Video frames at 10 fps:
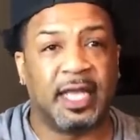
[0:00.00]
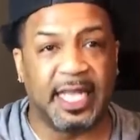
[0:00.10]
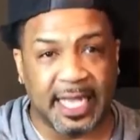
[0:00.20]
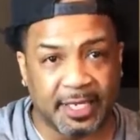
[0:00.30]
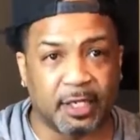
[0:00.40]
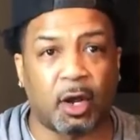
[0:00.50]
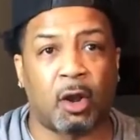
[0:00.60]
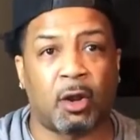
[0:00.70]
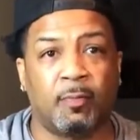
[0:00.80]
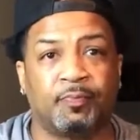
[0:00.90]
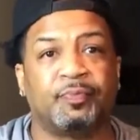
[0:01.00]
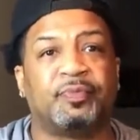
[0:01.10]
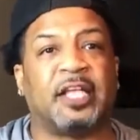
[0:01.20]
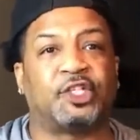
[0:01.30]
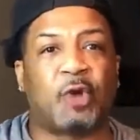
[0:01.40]
He get in the car.
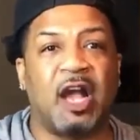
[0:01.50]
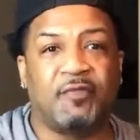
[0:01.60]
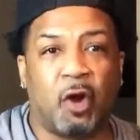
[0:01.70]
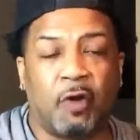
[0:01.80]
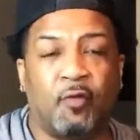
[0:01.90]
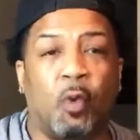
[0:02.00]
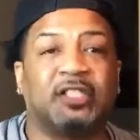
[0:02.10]
They drive off.